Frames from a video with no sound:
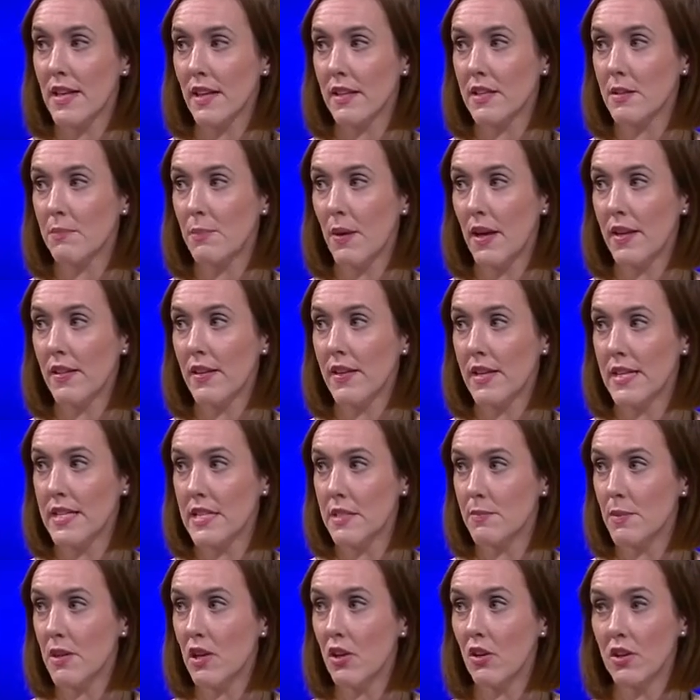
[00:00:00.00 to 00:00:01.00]
sector pay that
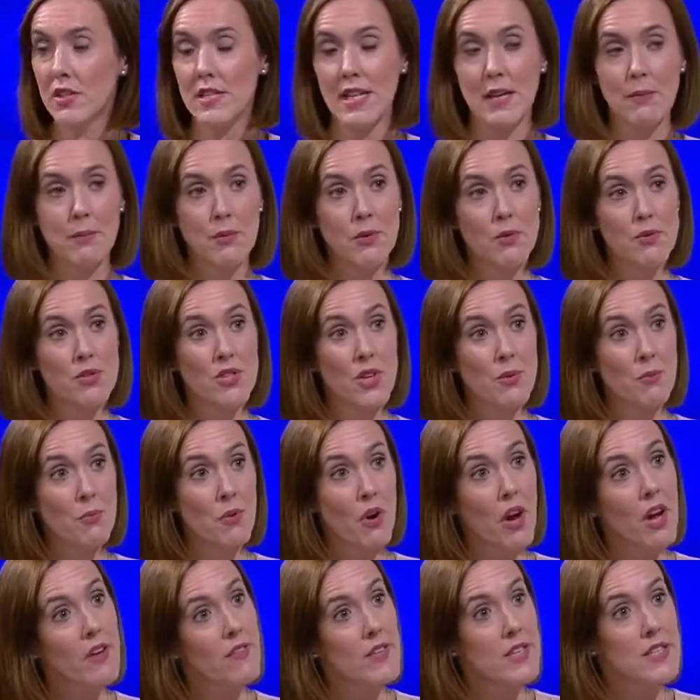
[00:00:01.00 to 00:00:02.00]
needs to be looked at, but also
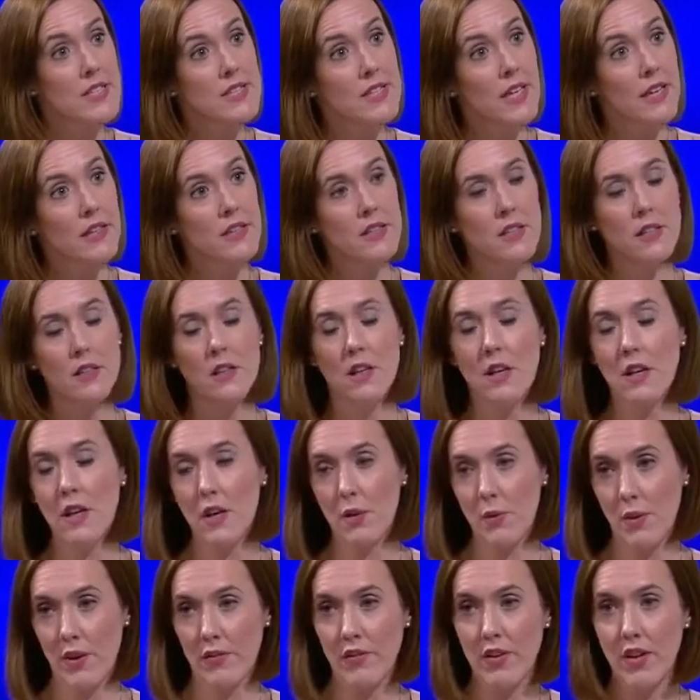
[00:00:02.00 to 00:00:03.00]
private sector.
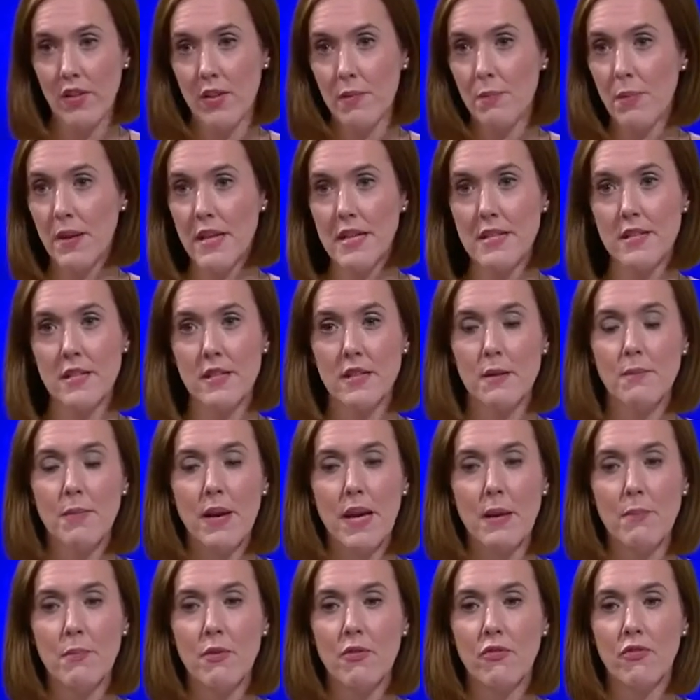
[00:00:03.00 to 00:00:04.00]
We have another piece in the
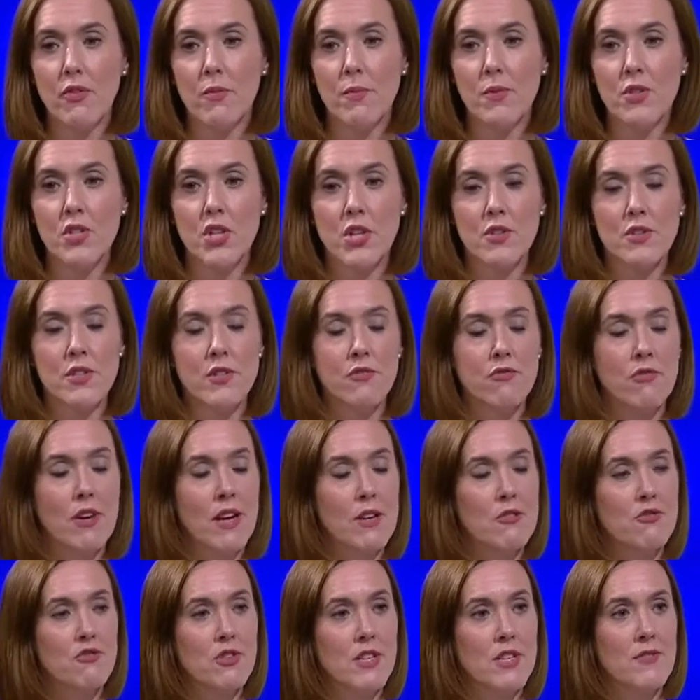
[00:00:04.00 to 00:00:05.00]
paper from the Joseph
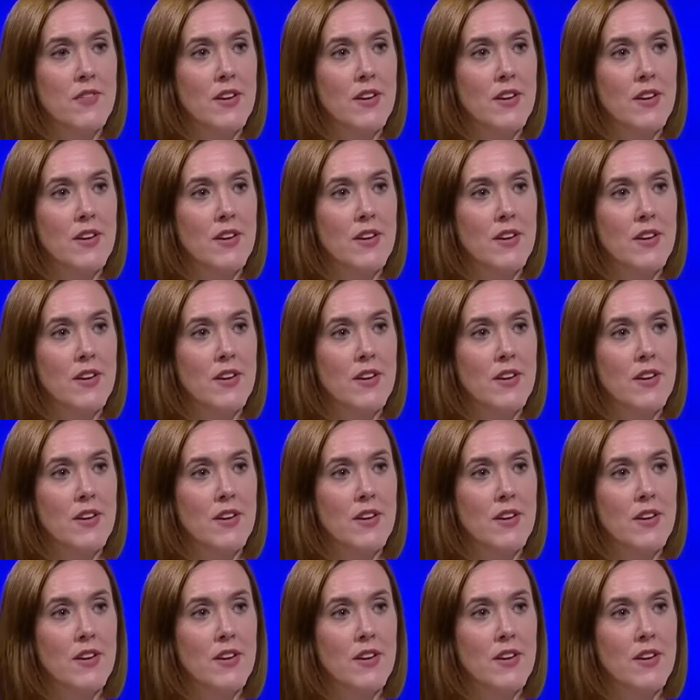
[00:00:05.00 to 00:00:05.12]
Rowntree